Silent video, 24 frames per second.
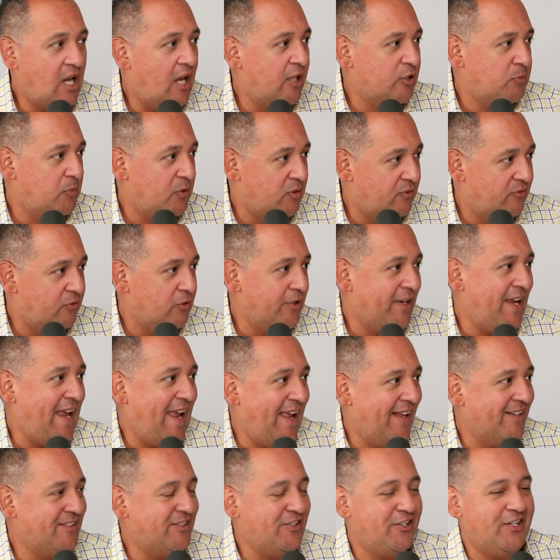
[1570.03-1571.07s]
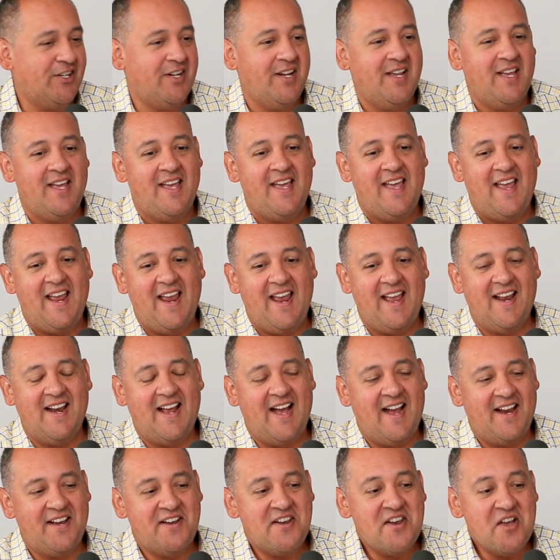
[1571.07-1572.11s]
hospital for cancer. And
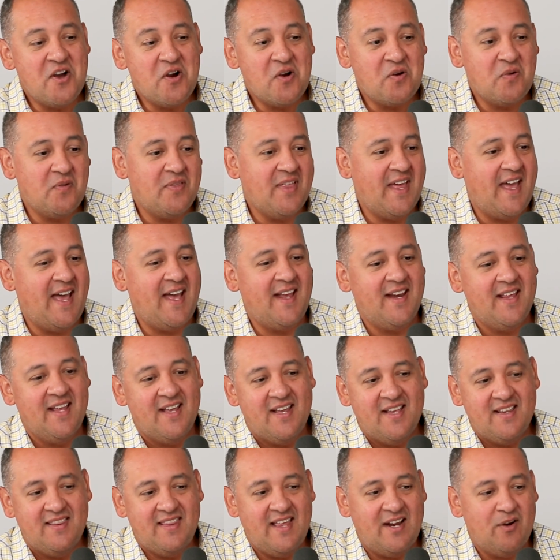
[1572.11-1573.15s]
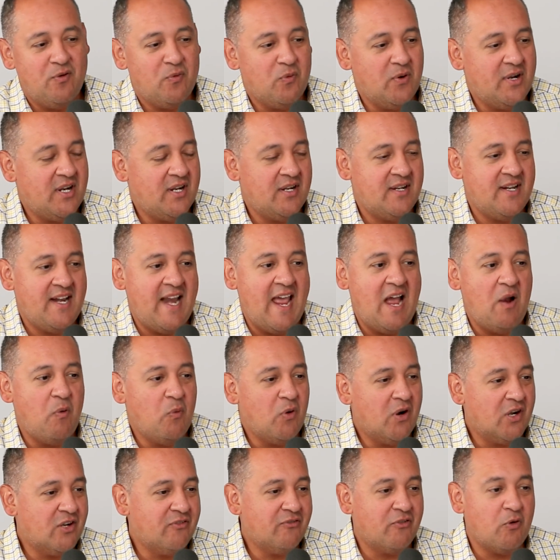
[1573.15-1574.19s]
I know that they were in
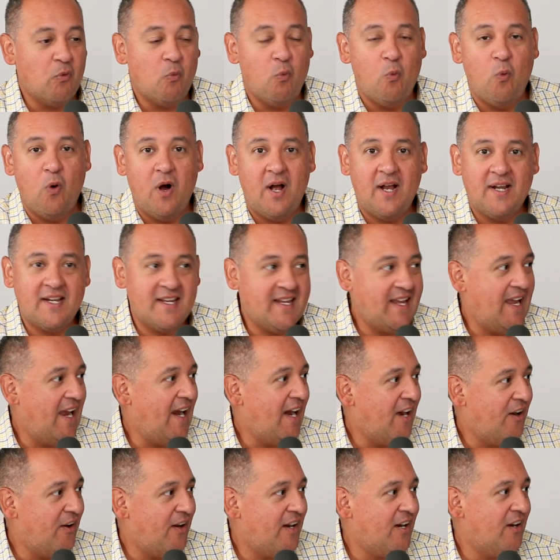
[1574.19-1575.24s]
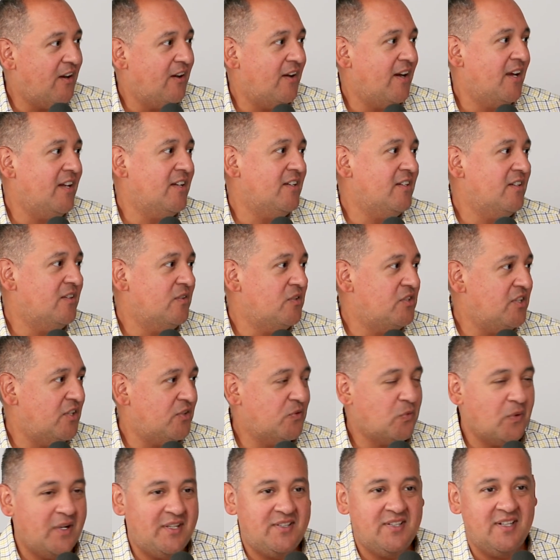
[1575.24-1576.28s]
network for one carrier, and
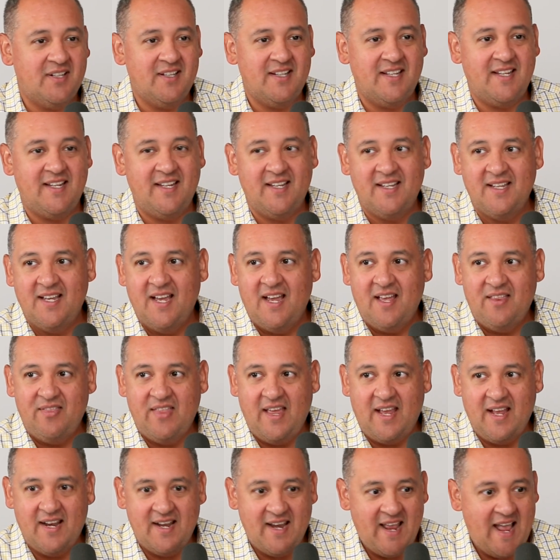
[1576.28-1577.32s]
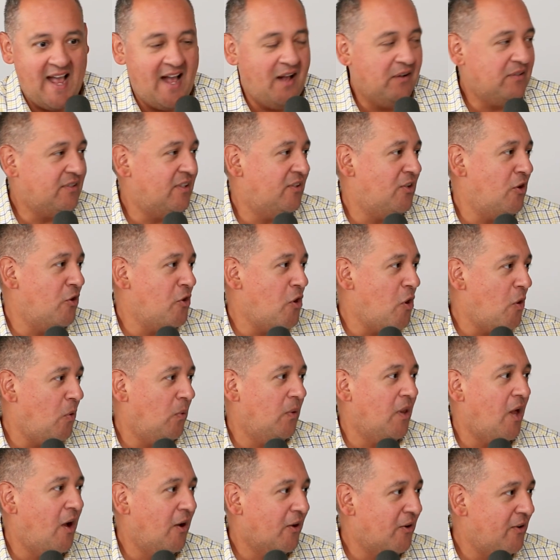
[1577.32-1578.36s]
just recently they announced that they're no
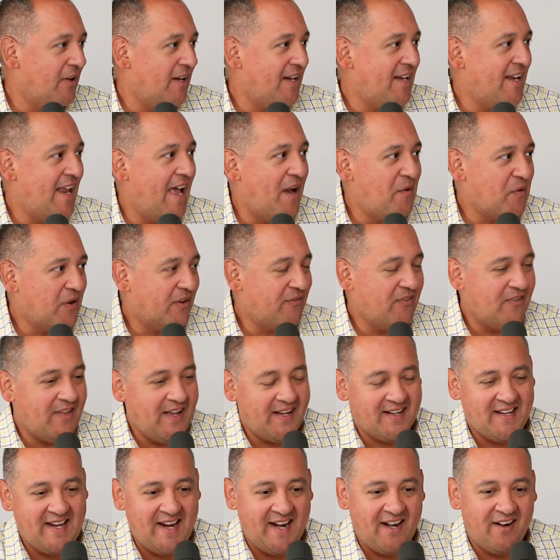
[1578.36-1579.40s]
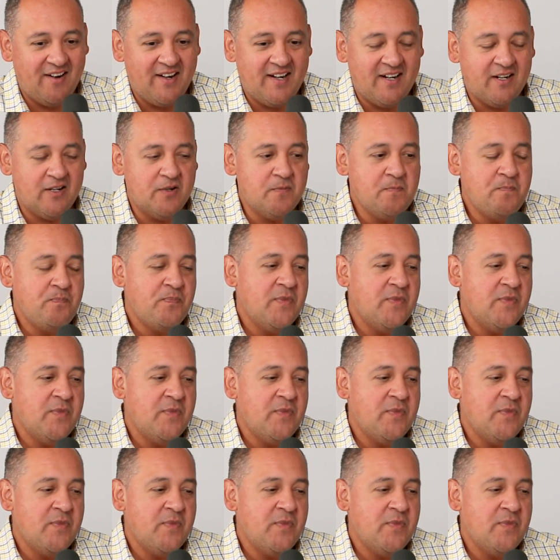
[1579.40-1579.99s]
longer in network for that carrier.